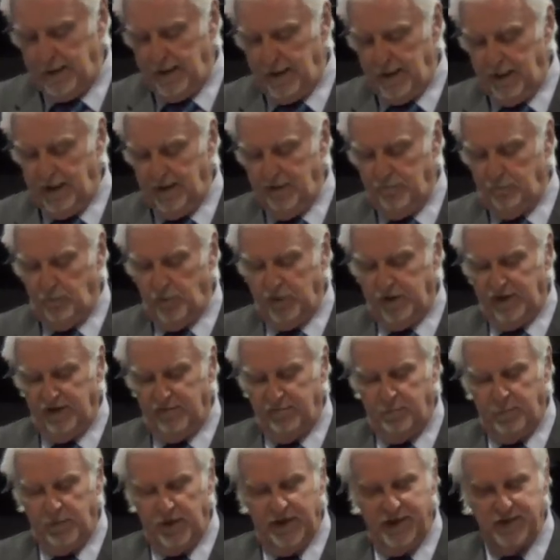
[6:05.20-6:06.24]
if we
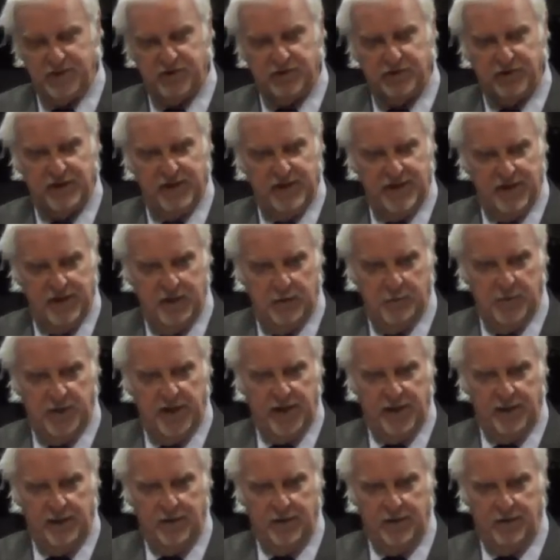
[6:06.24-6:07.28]
give place to the
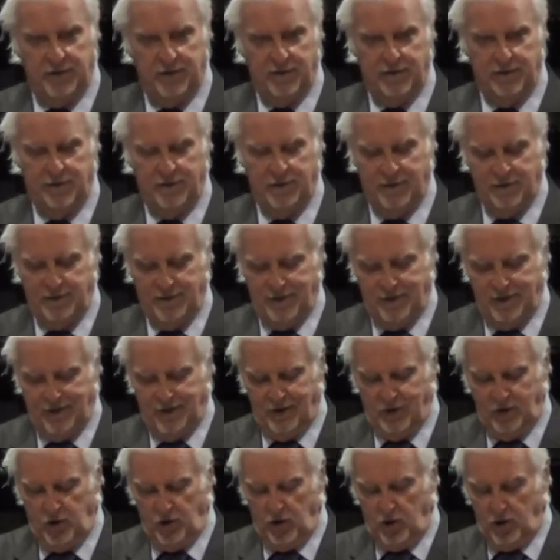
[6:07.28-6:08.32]
enemy,
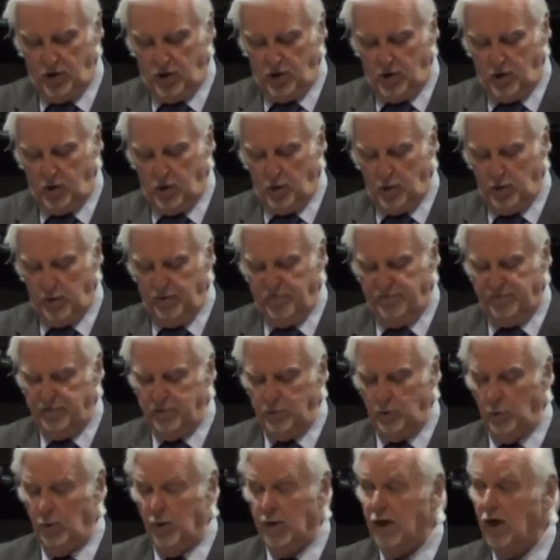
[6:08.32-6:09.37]
or if
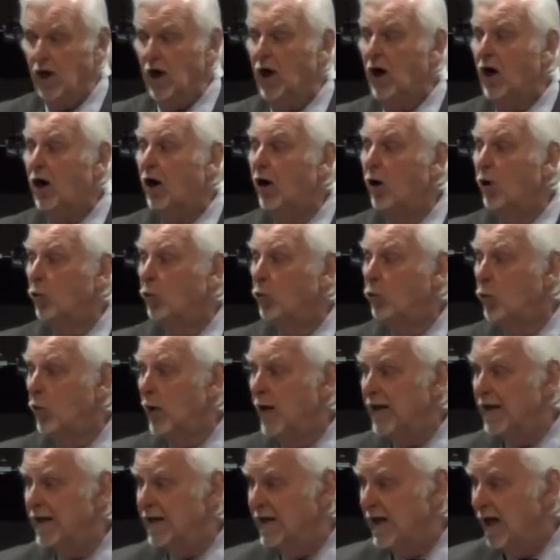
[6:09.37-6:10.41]
you are
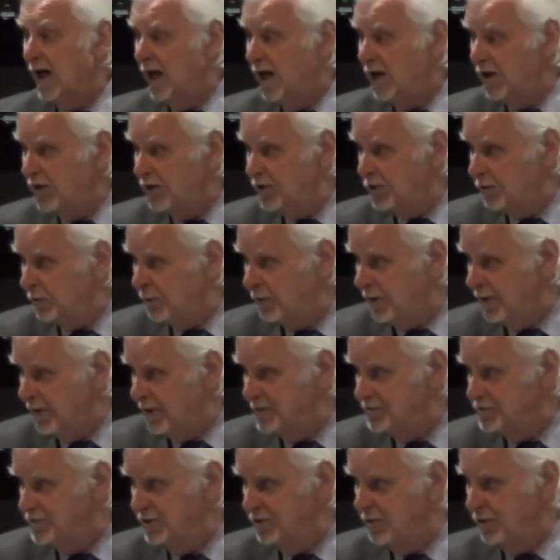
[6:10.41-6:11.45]
already under a
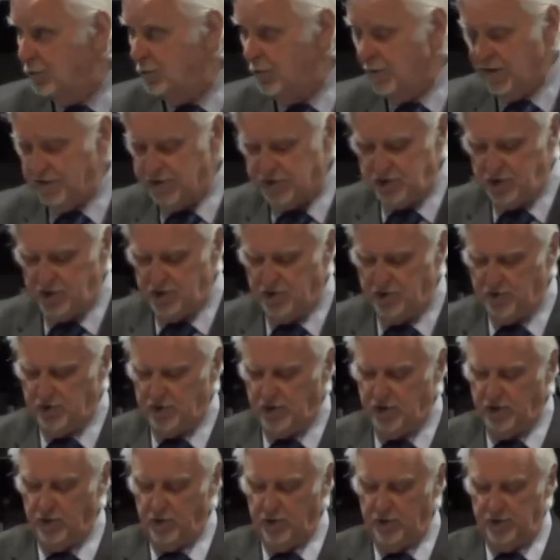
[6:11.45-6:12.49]
generational
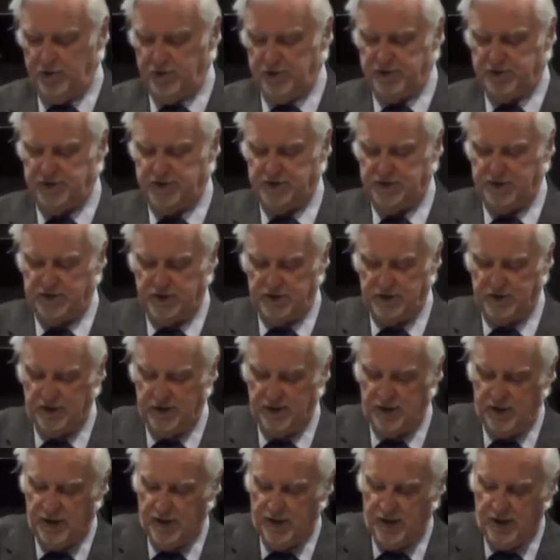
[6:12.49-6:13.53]
curse,
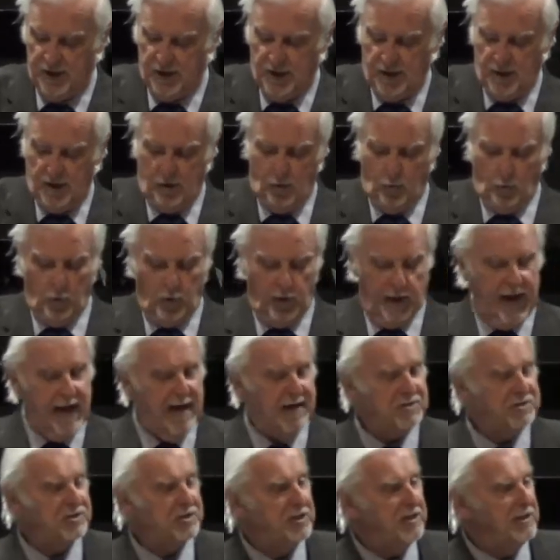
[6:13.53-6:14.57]
we're
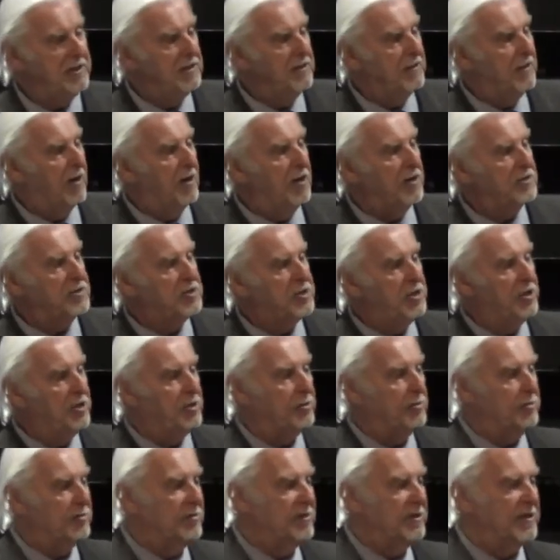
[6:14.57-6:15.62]
asking our
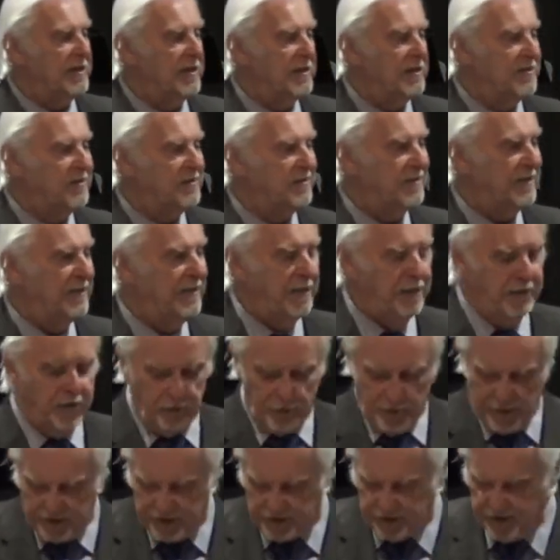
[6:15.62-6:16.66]
children then to
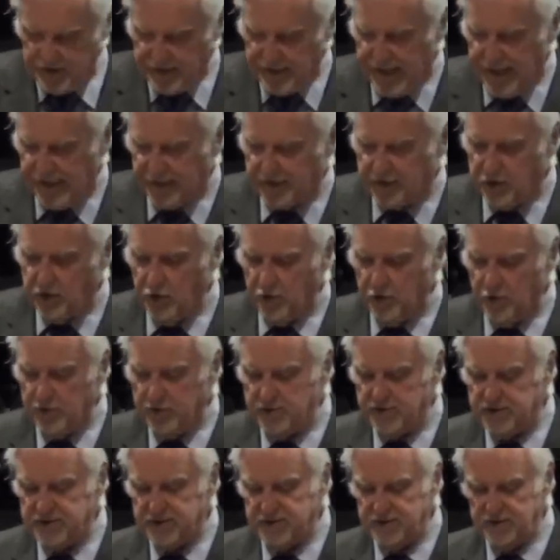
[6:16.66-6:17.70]
enter into that
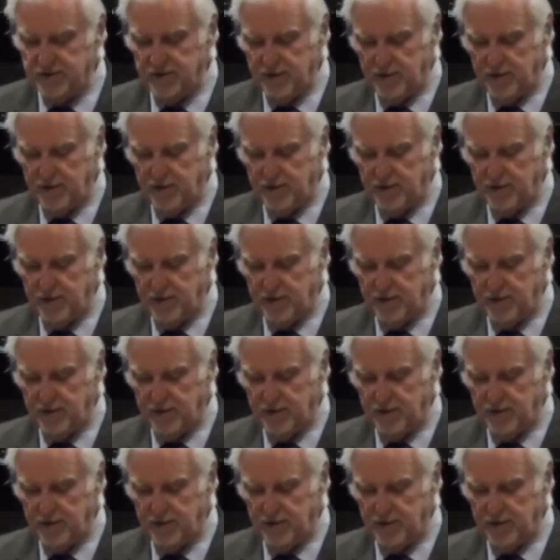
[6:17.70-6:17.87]
curse,